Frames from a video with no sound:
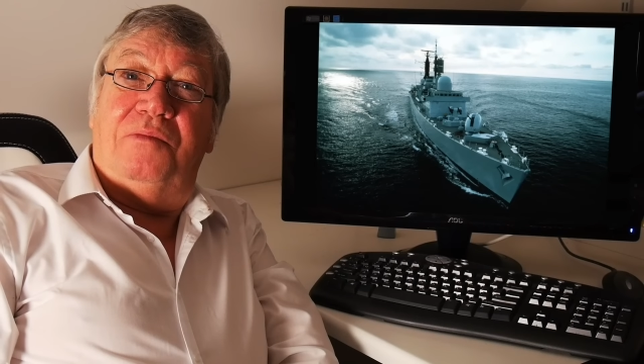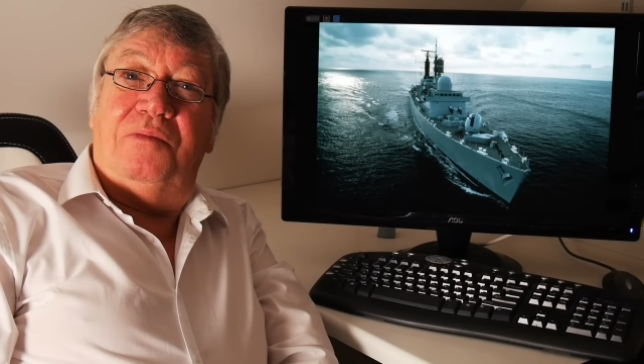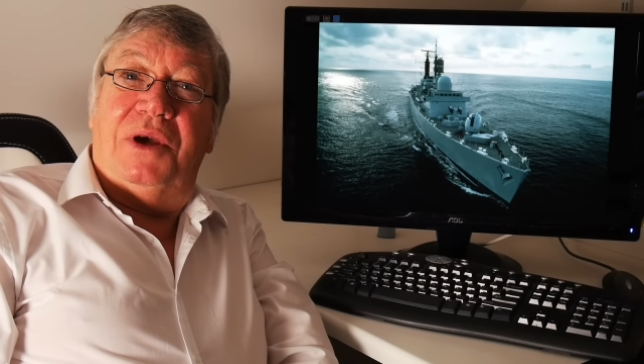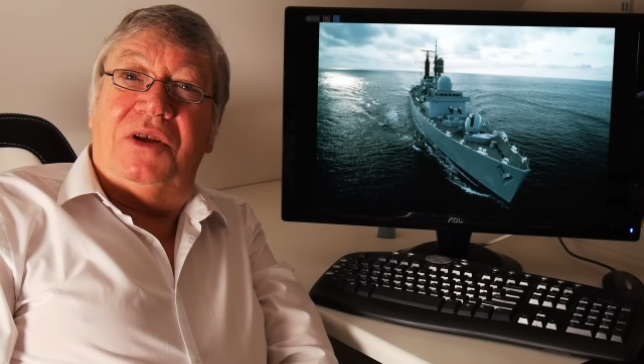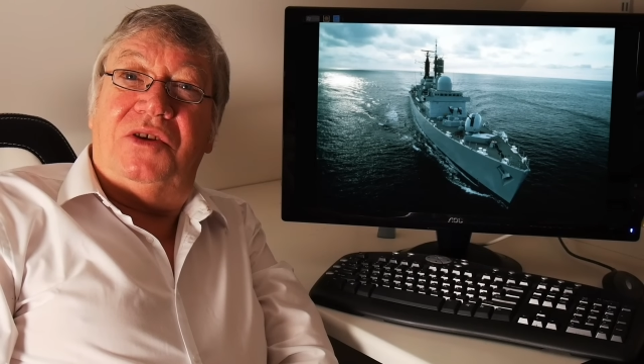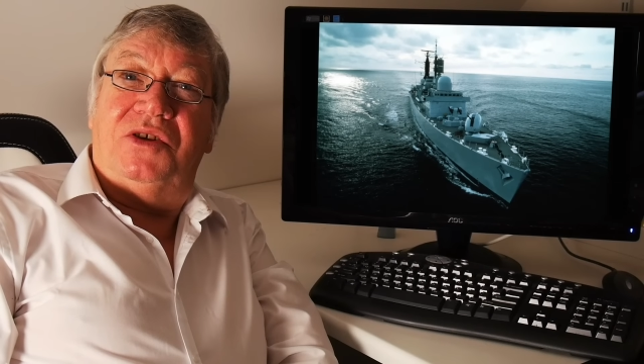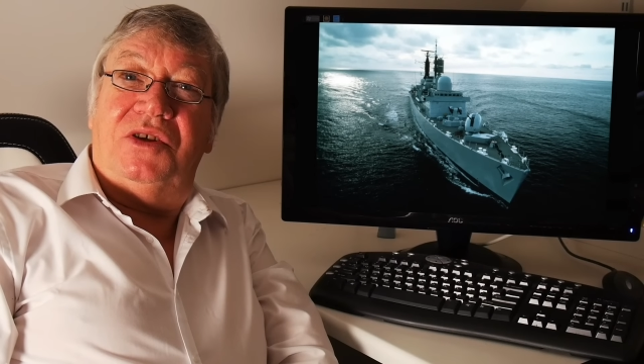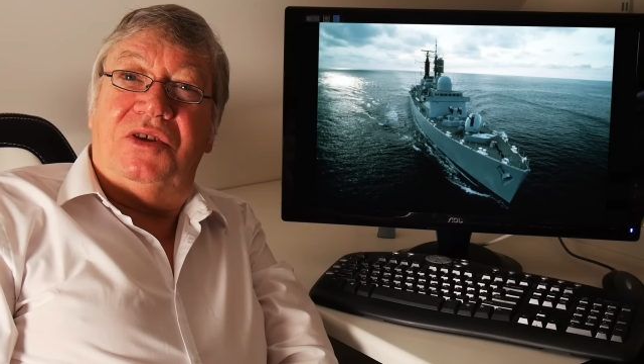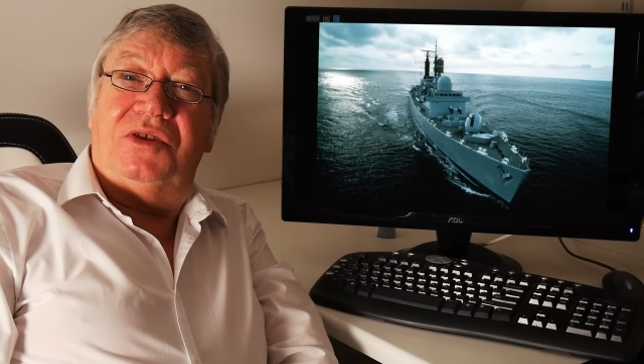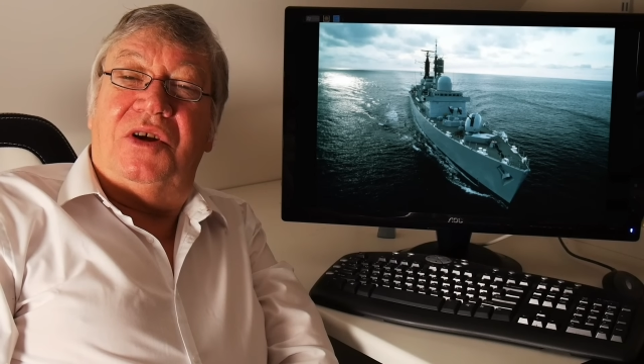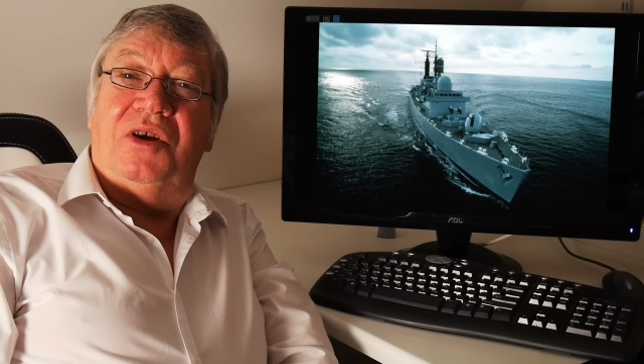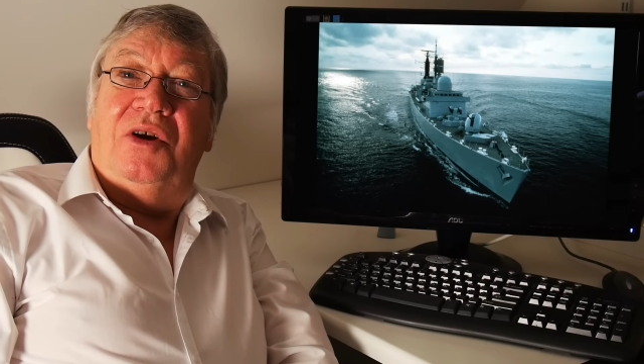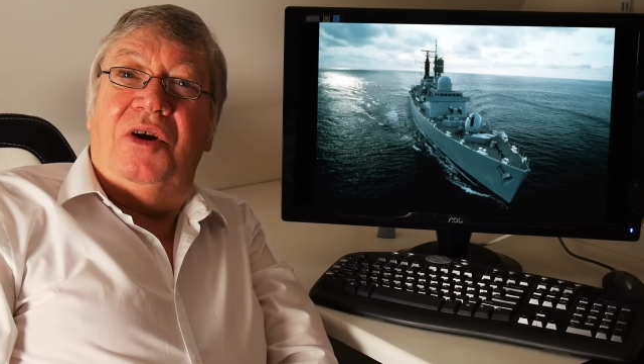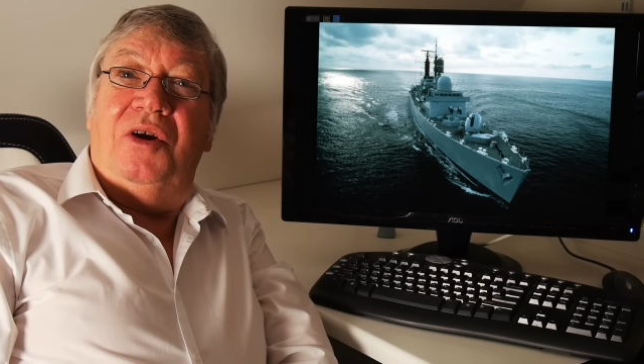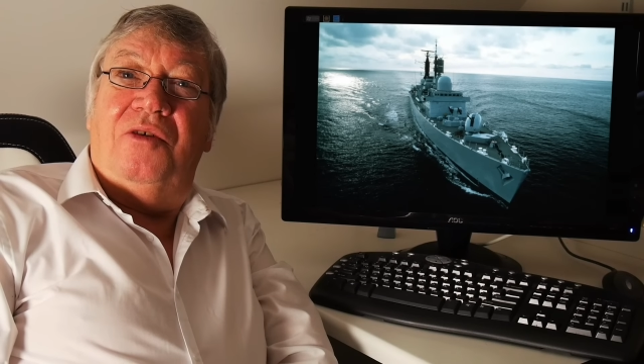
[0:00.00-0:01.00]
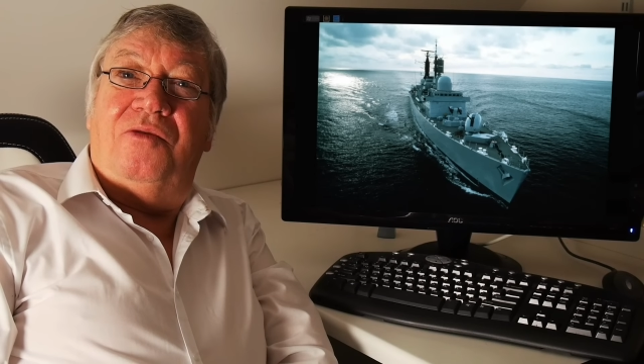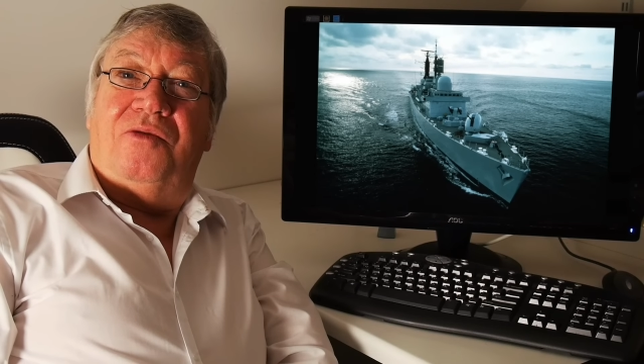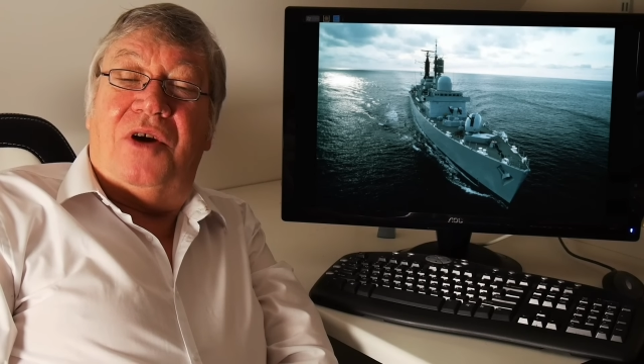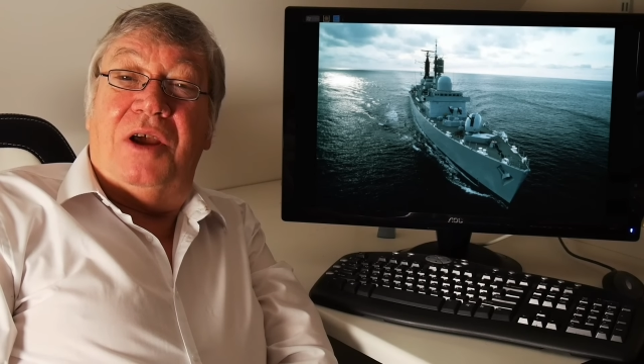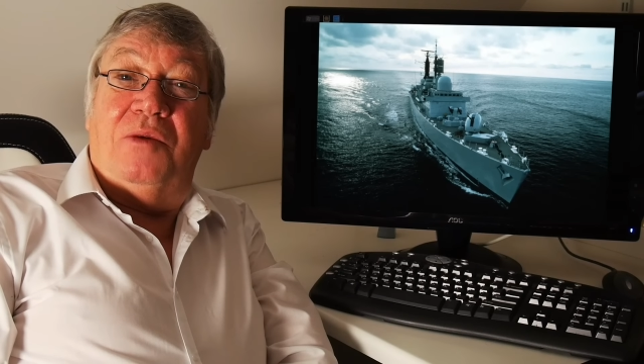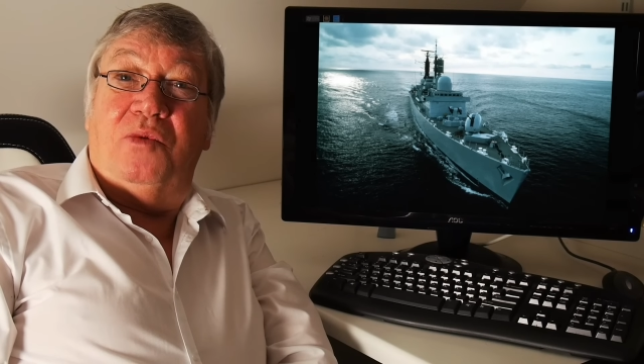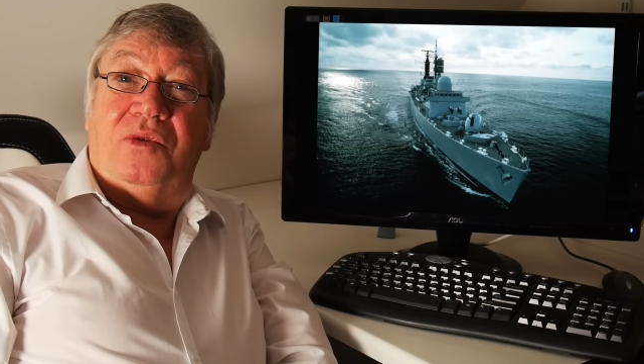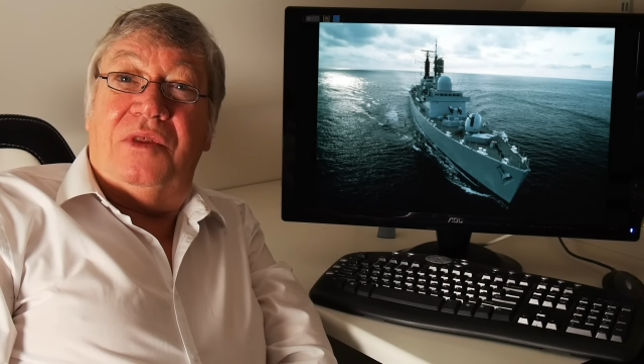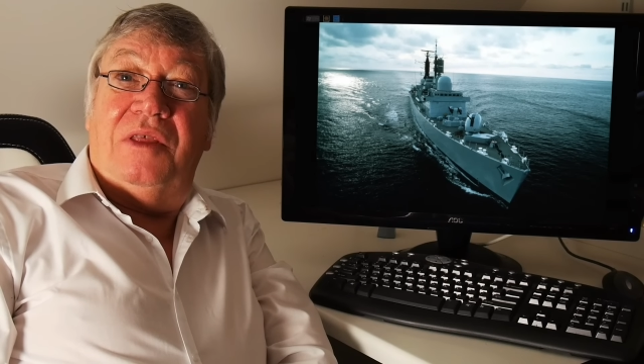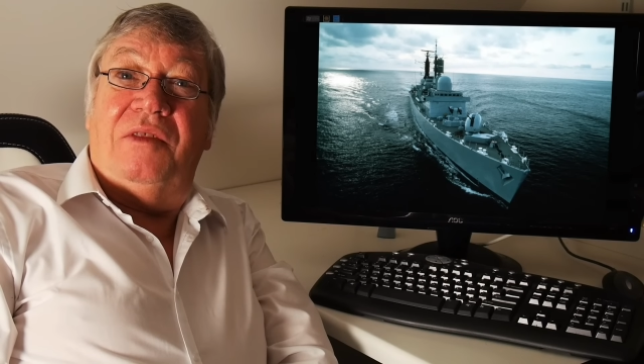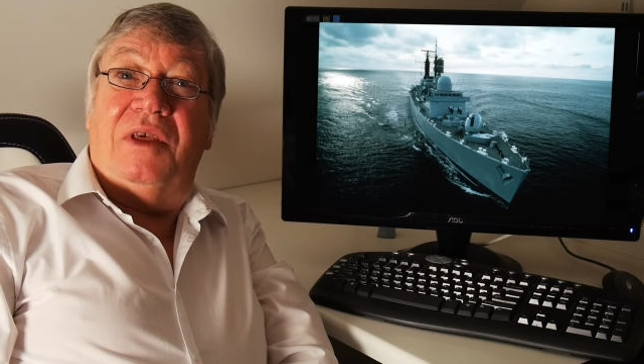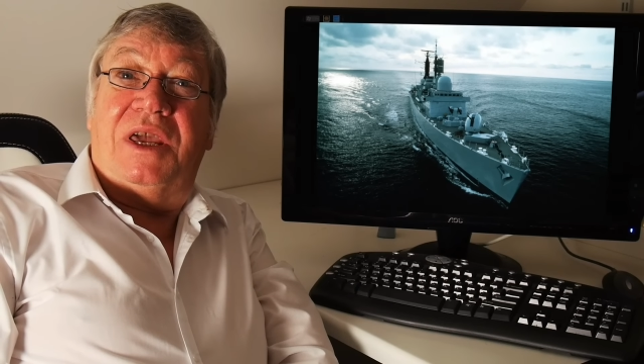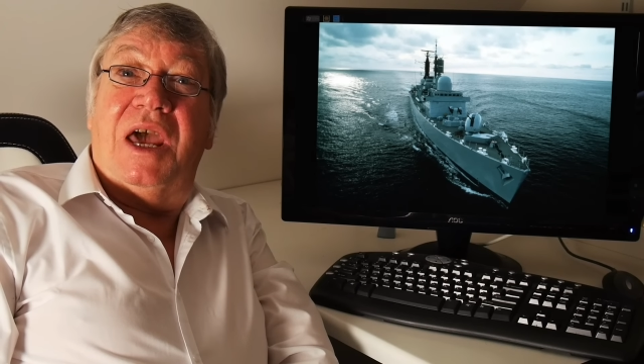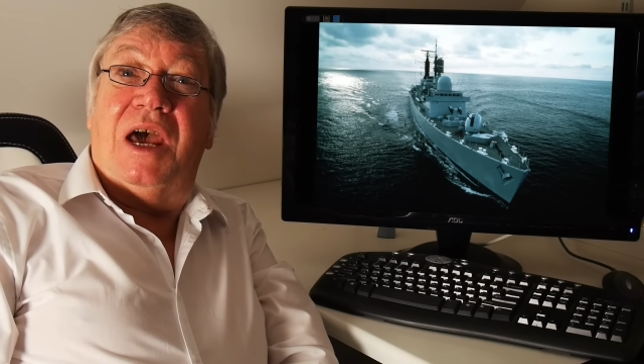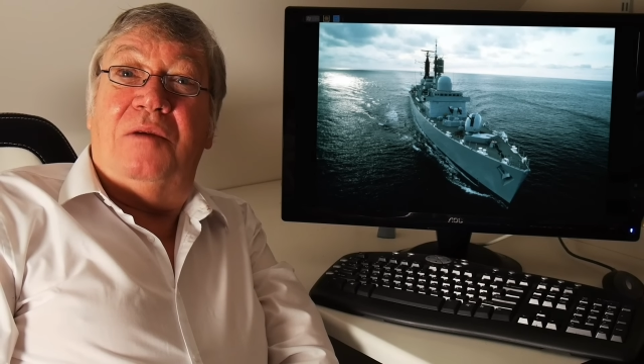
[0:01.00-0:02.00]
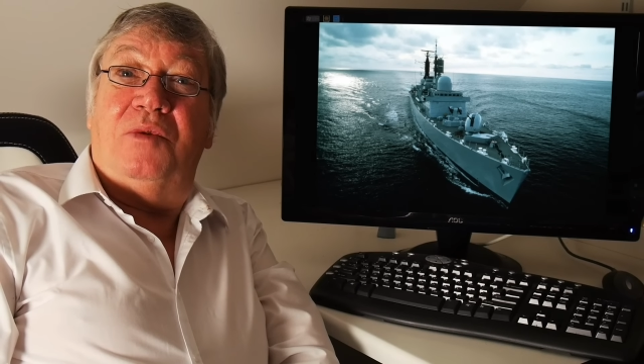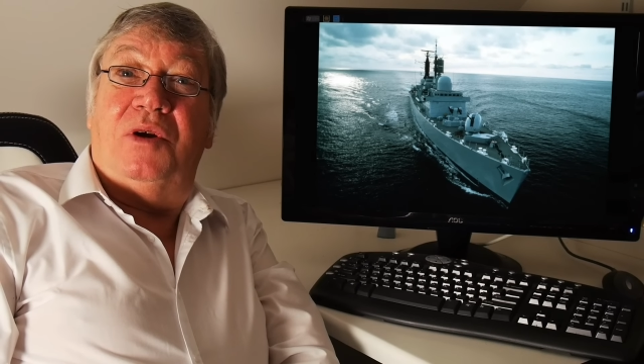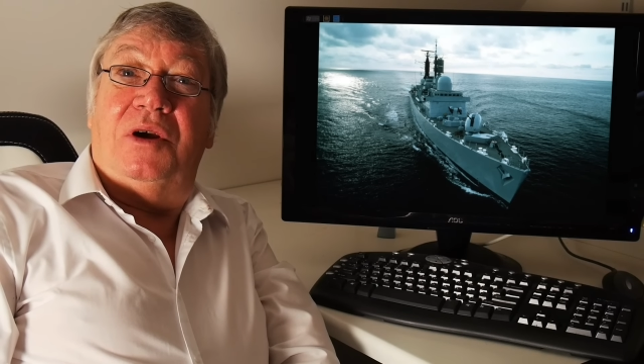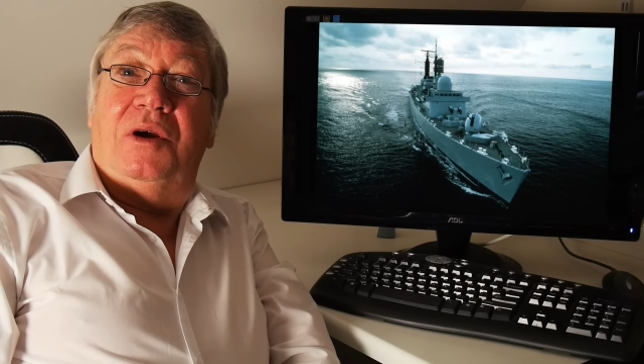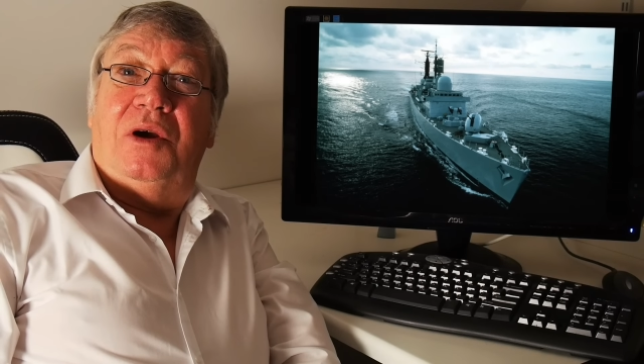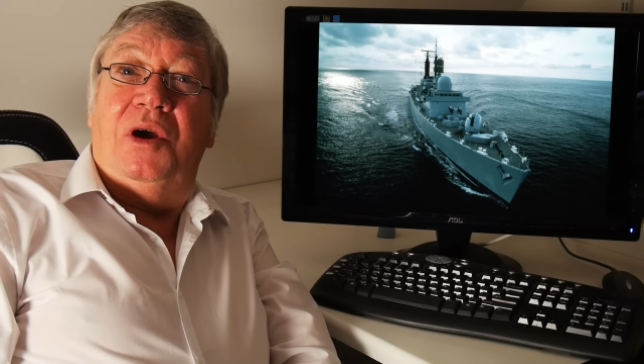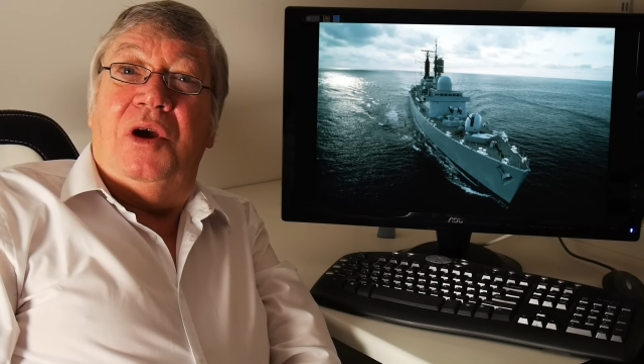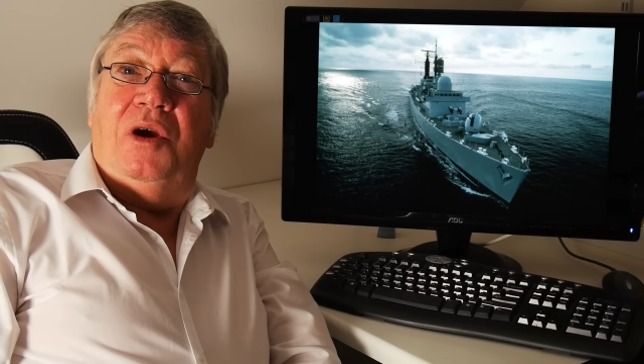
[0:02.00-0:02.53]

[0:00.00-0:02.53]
pictures framed within the camera,